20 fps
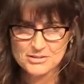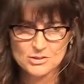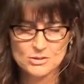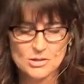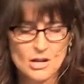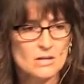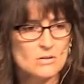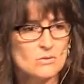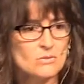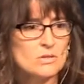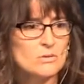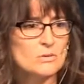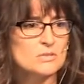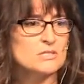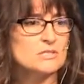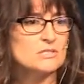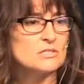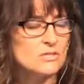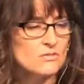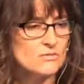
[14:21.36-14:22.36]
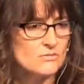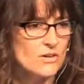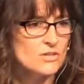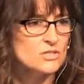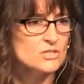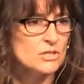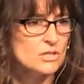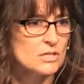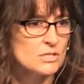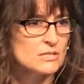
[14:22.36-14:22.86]
So not only was his
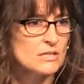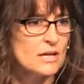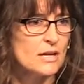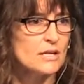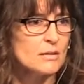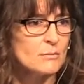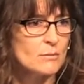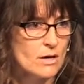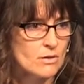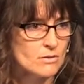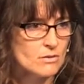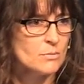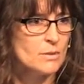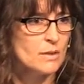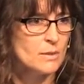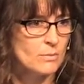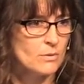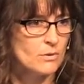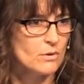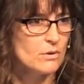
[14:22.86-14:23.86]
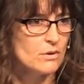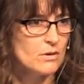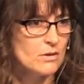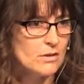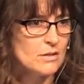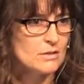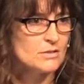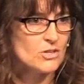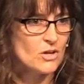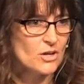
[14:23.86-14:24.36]
dysfunction inside him, other people
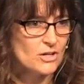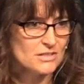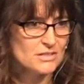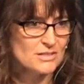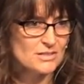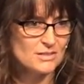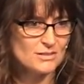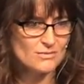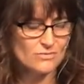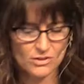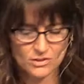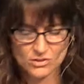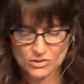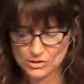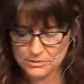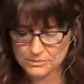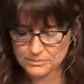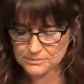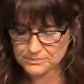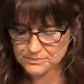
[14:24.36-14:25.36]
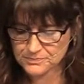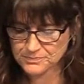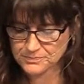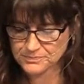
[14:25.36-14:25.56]
saw his dysfunction.